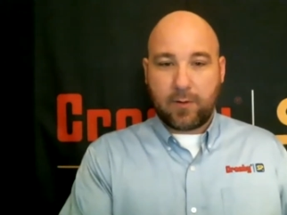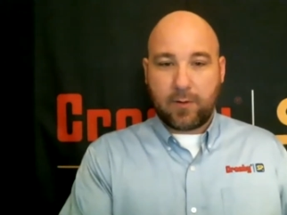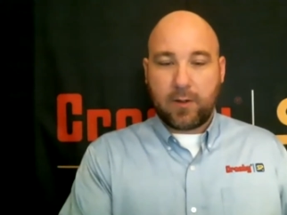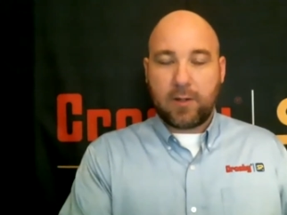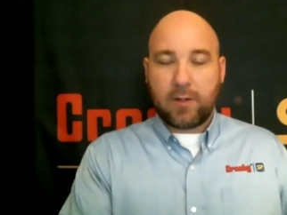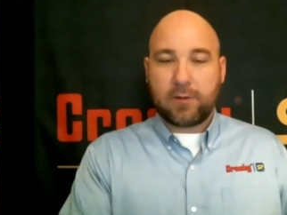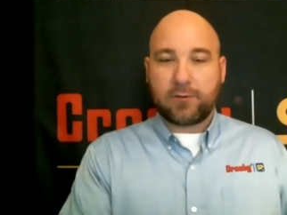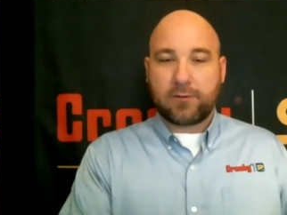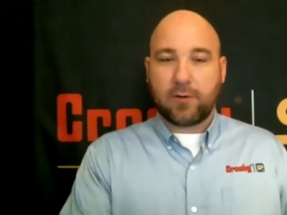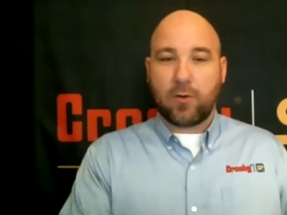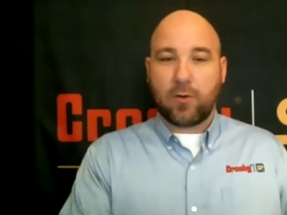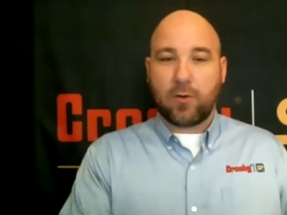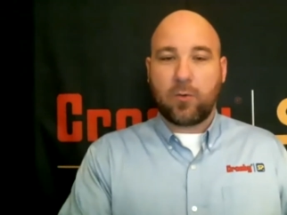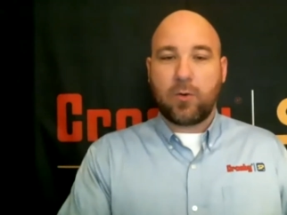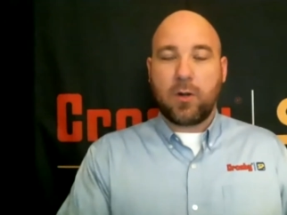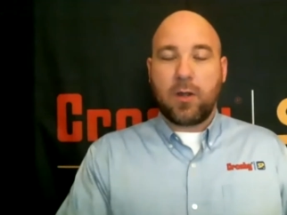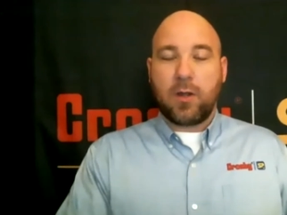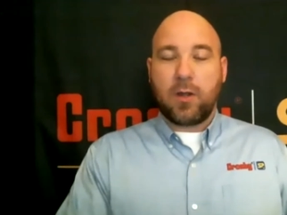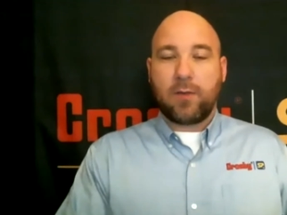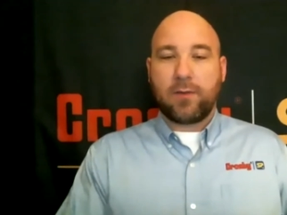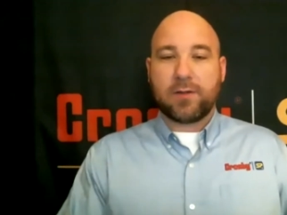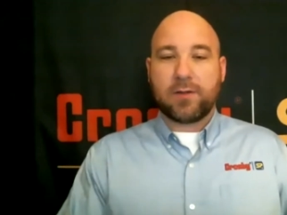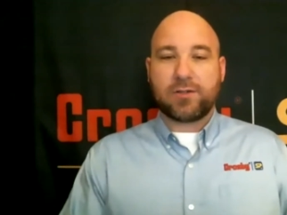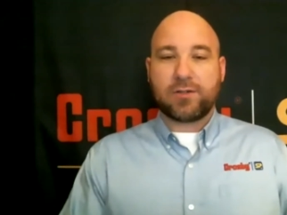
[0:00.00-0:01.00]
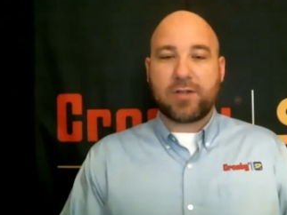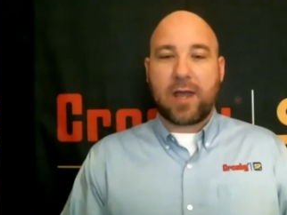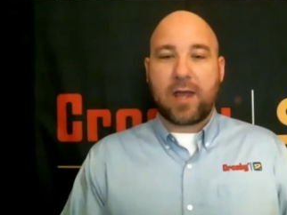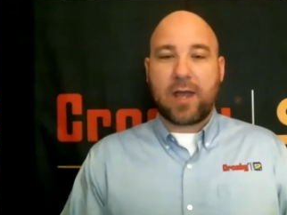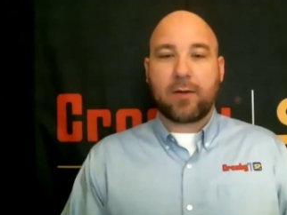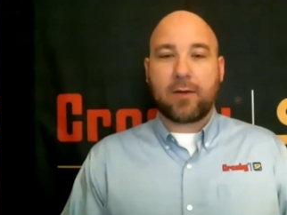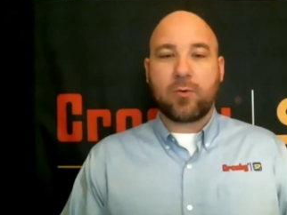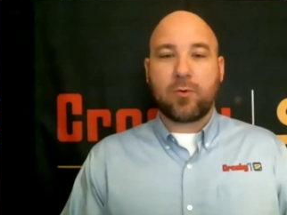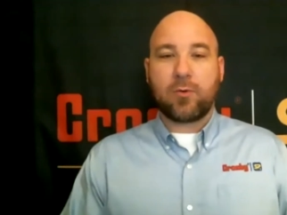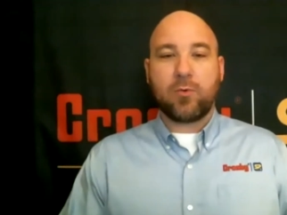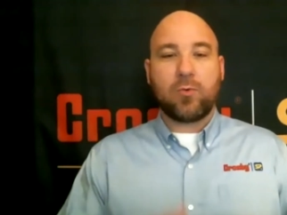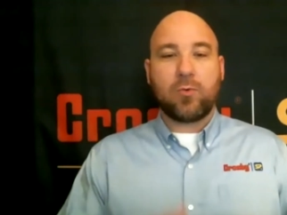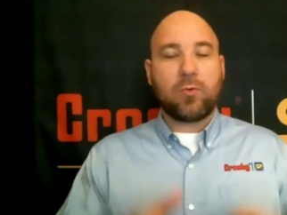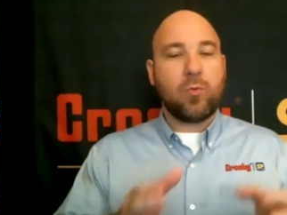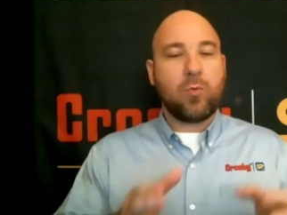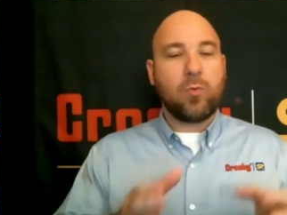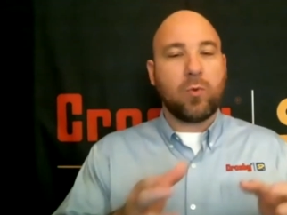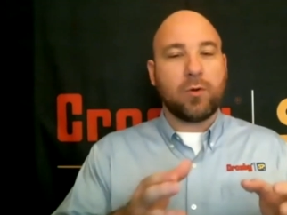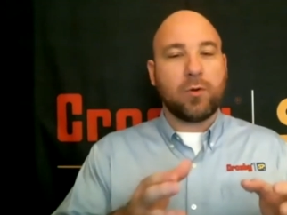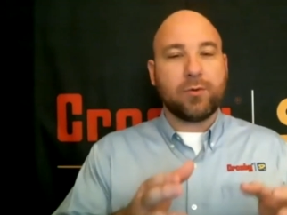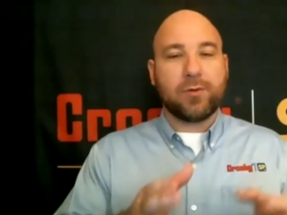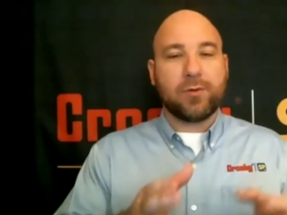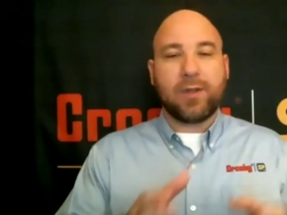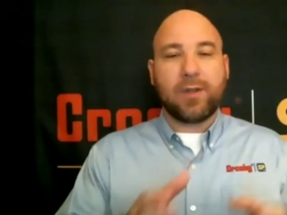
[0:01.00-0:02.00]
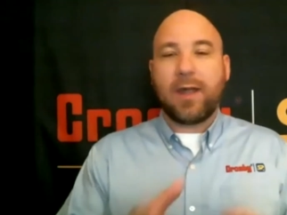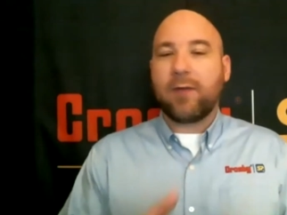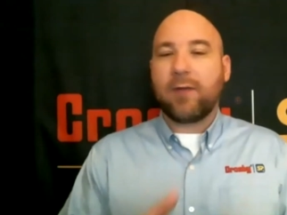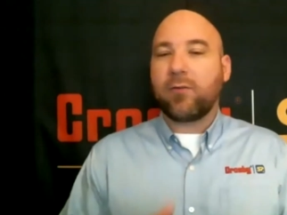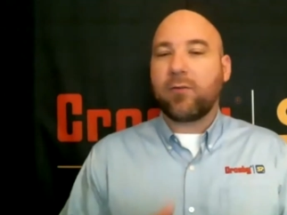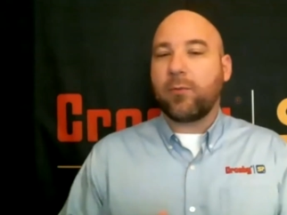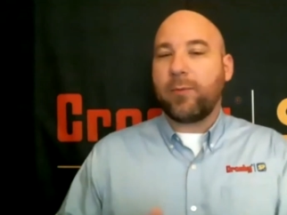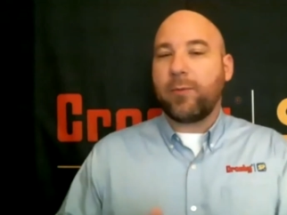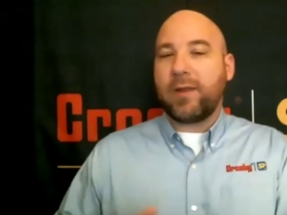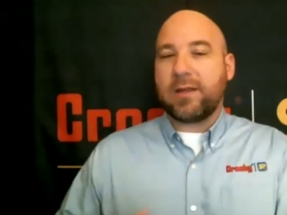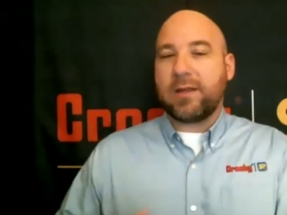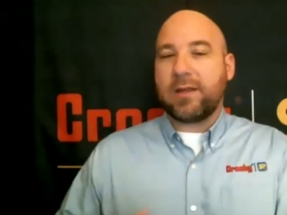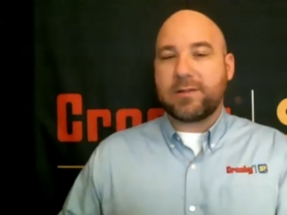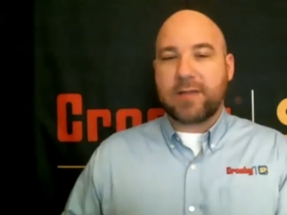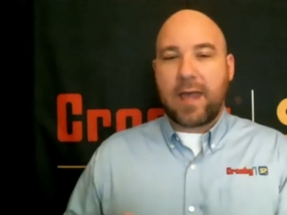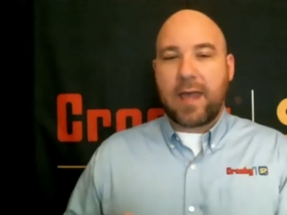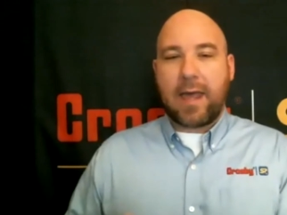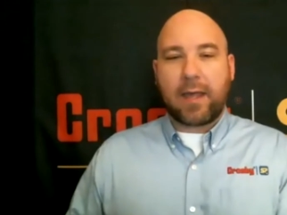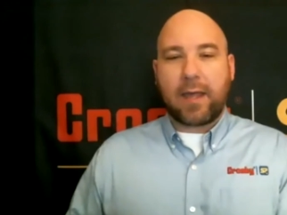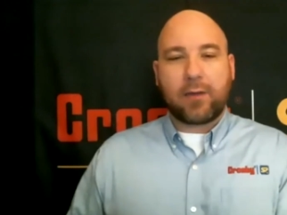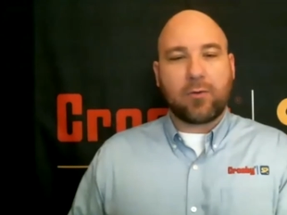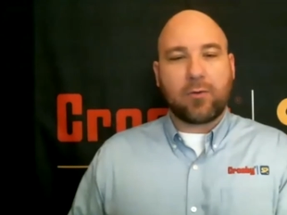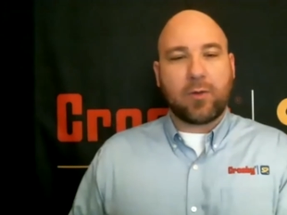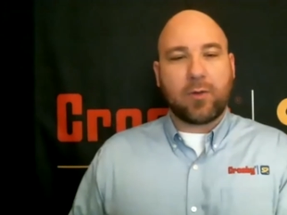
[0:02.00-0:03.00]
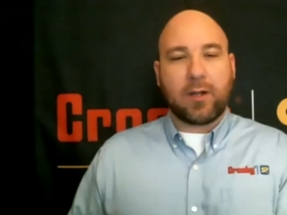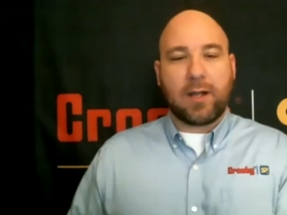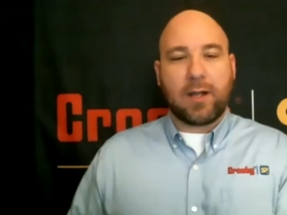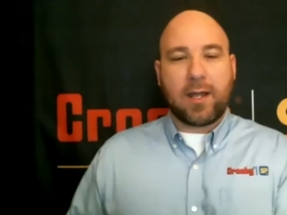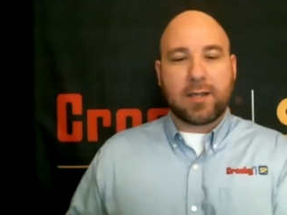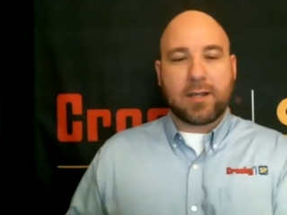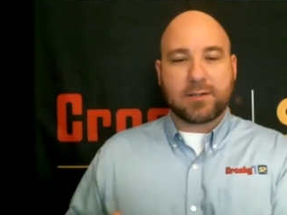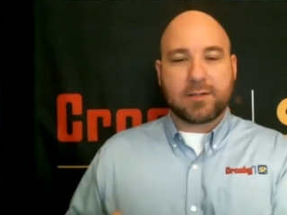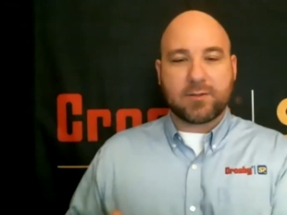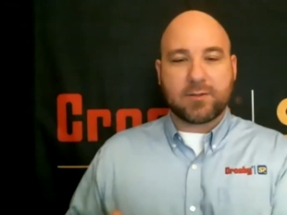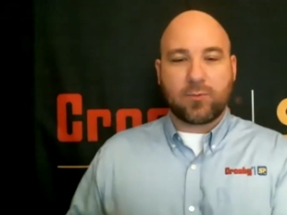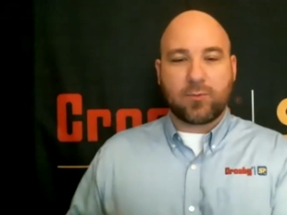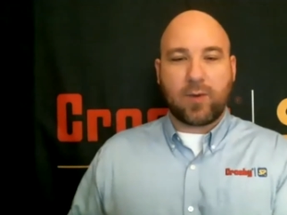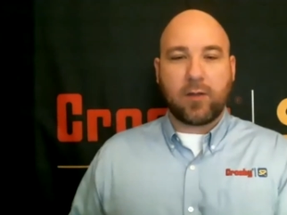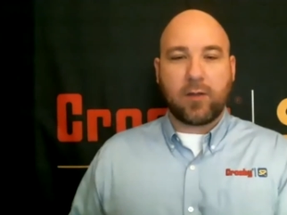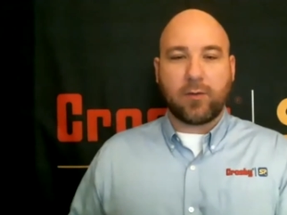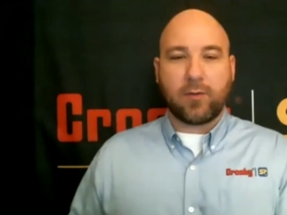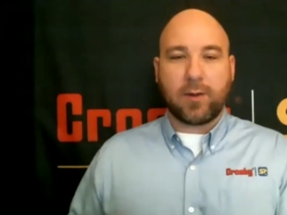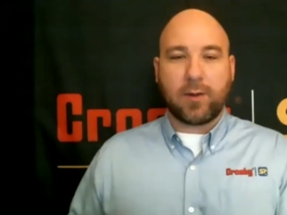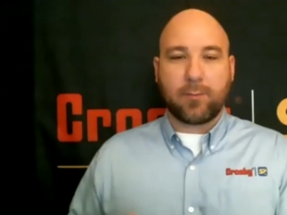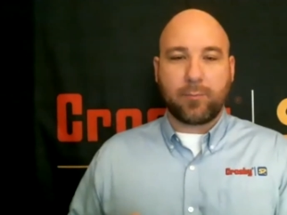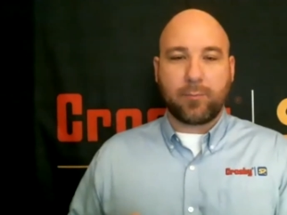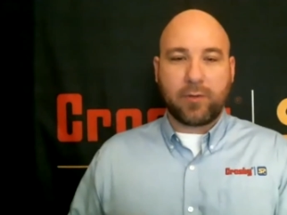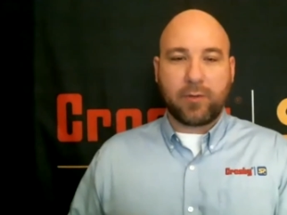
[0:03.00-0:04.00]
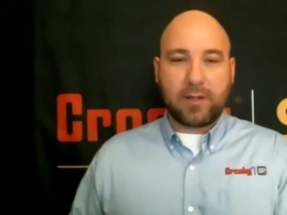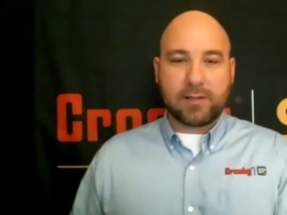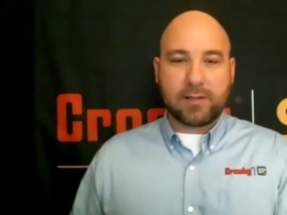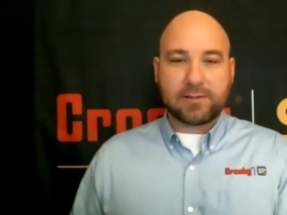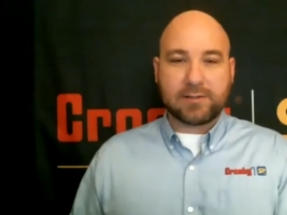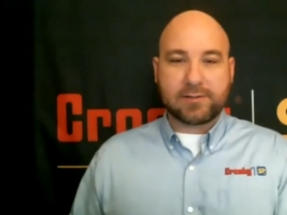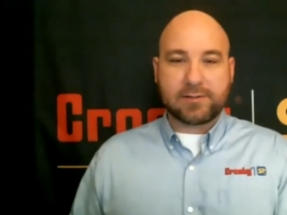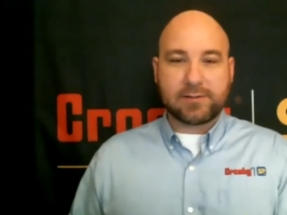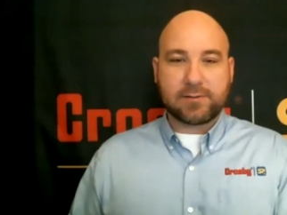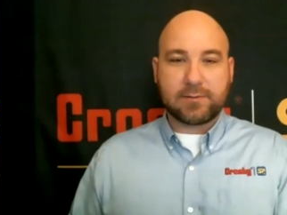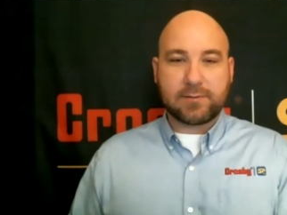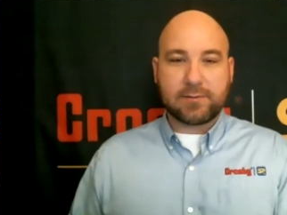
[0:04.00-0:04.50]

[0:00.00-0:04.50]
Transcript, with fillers: So the shackle will never be as accurate as the Radiolink Plus,